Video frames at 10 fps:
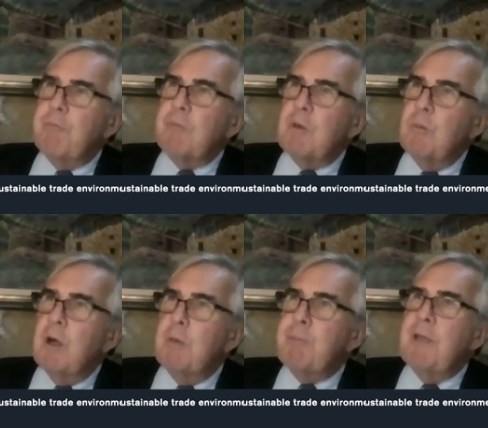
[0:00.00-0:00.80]
we
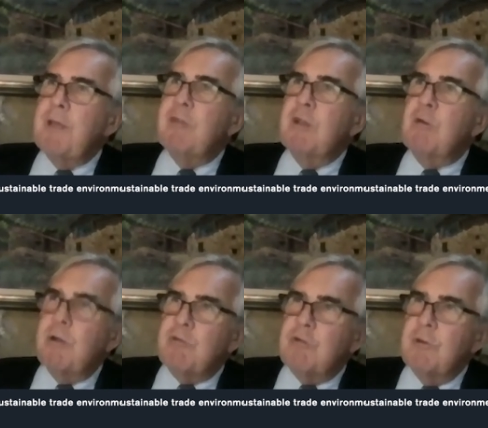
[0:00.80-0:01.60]
are placing
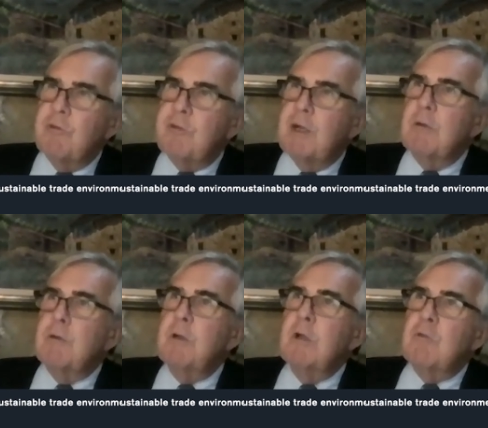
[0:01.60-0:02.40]
questions
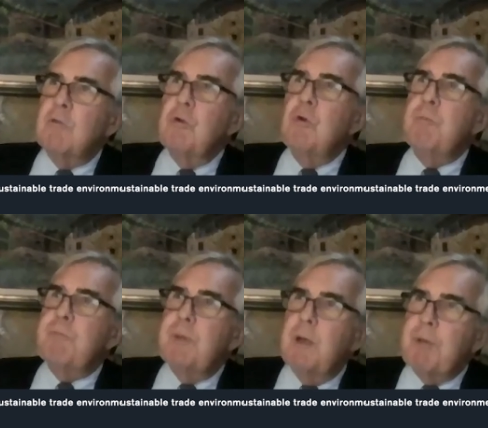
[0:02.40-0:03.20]
down to
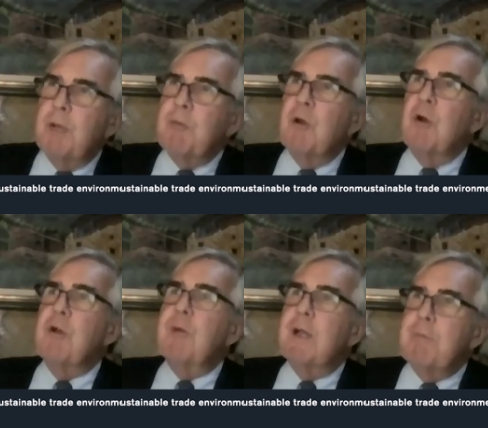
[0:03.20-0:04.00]
Parliament on
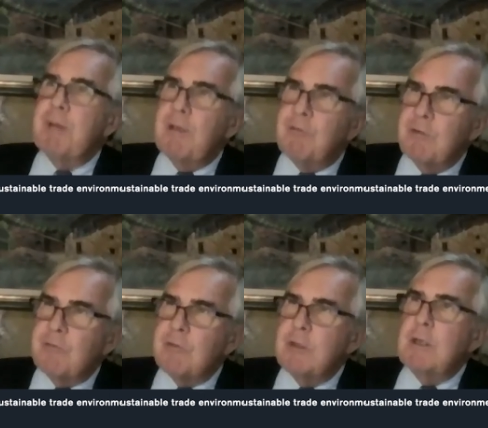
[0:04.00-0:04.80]
a regular
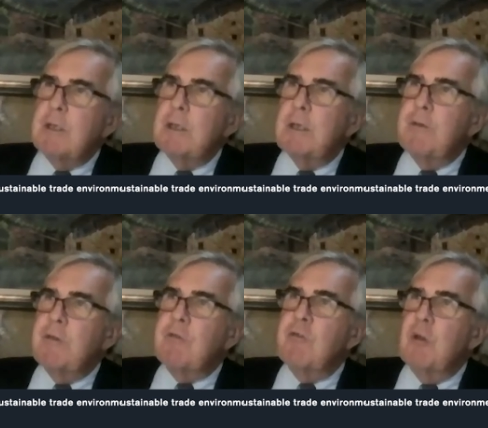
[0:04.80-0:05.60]
basis. And
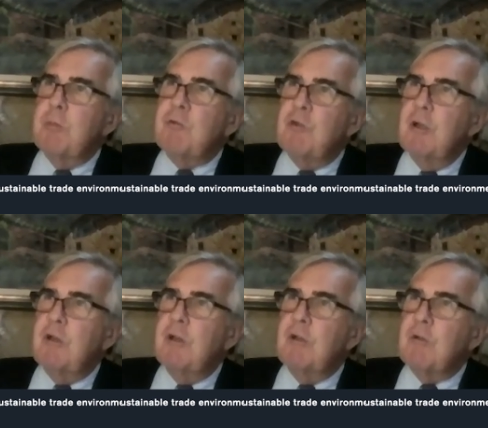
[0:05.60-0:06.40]
this is an
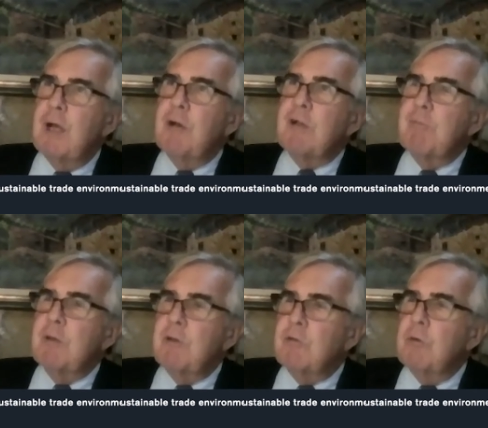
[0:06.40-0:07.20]
opportunity to allow
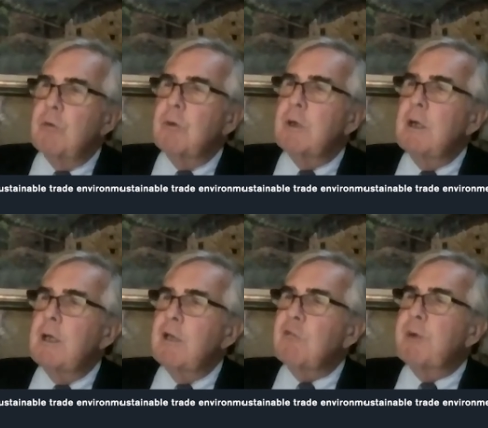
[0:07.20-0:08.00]
government to
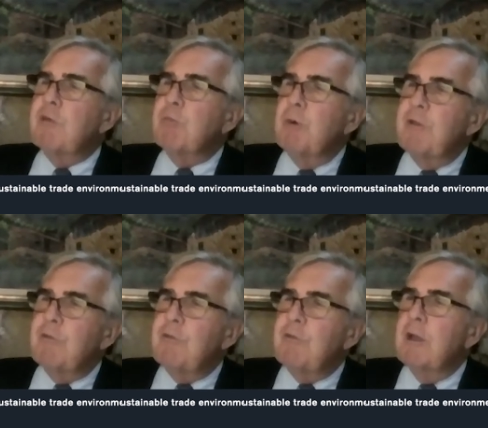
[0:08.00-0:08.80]
express what
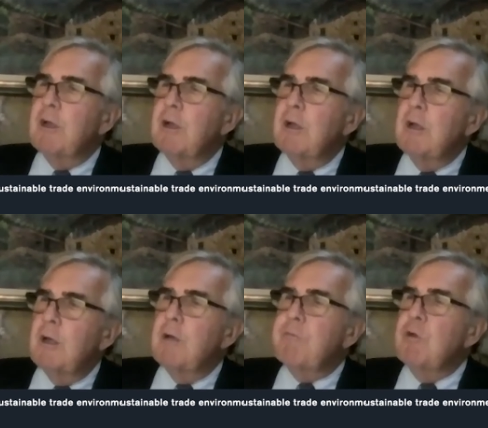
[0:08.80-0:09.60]
its
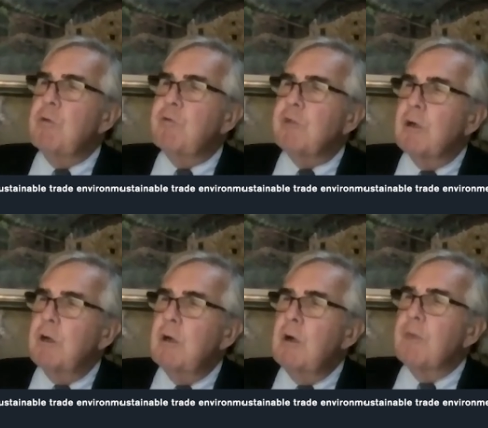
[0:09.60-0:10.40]
views
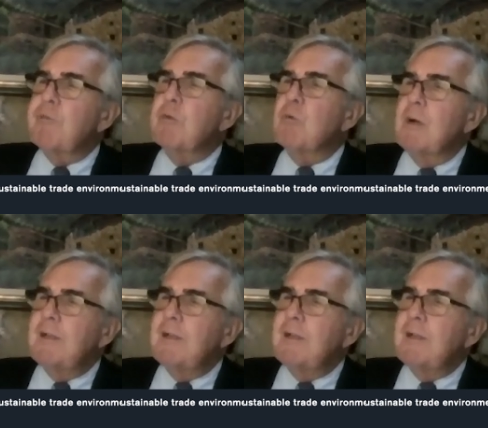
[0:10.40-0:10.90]
are on some quite